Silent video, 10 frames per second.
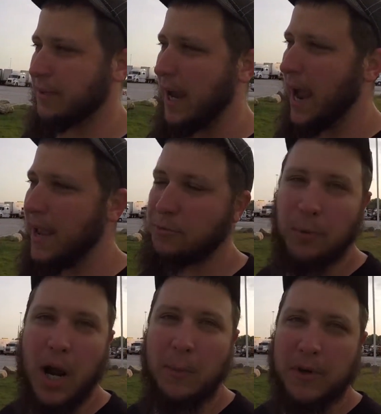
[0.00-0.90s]
as
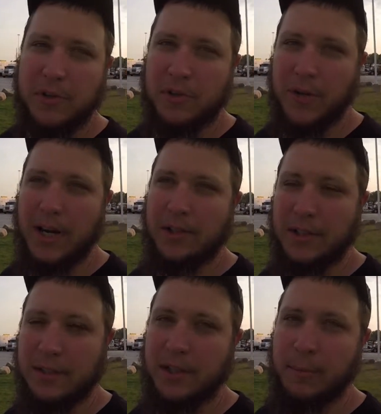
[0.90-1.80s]
promised, you guys
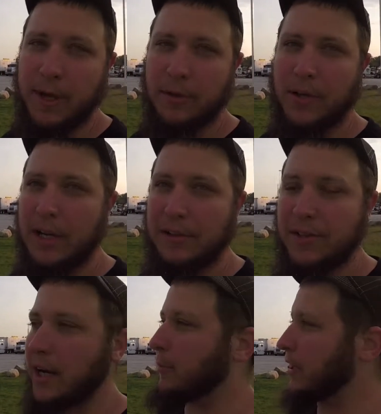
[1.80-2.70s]
get to see my cooking
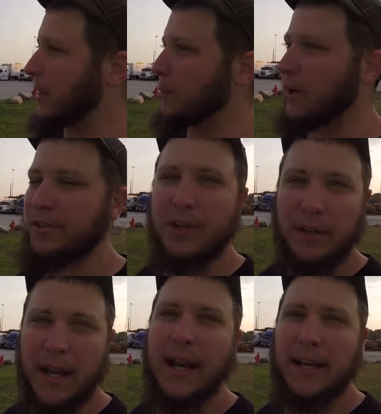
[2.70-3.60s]
segment. I'm going to
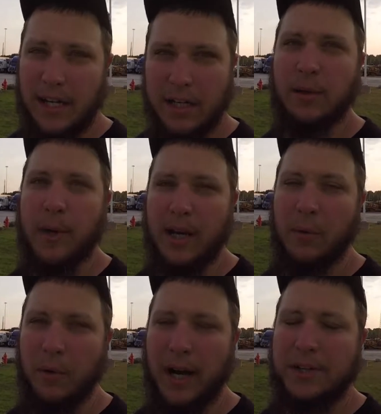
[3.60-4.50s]
start that here in a minute.
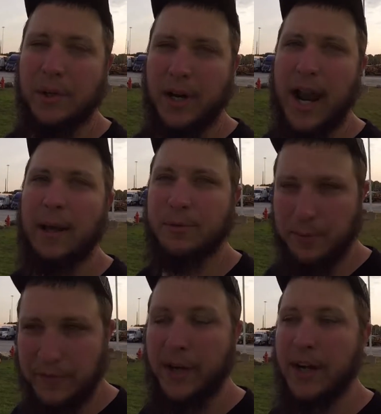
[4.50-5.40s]
We're actually going to have some
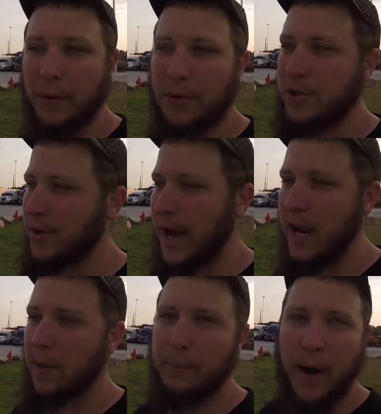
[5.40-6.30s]
fun. I'm going to show you how
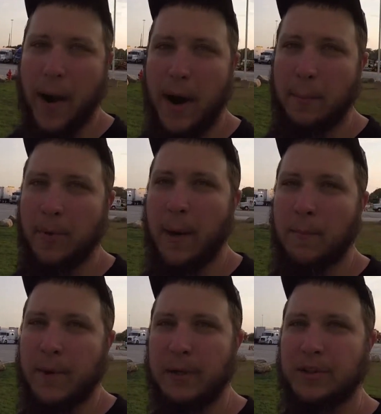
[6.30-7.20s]
I prep
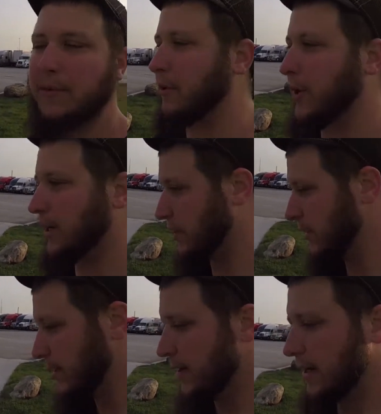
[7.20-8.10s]
meals every week.
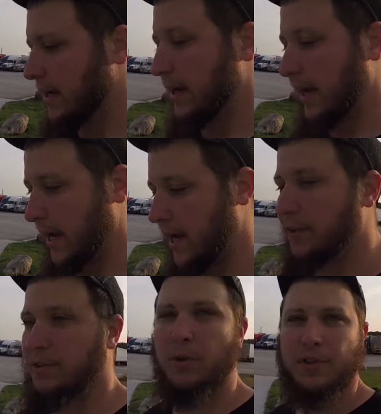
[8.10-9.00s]
And
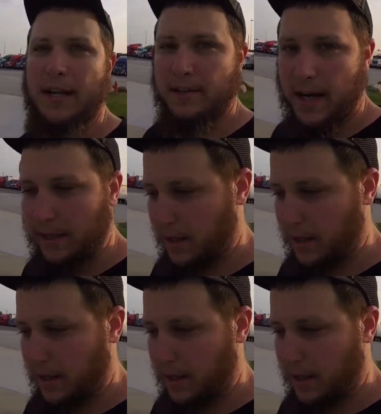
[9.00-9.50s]
as soon as I take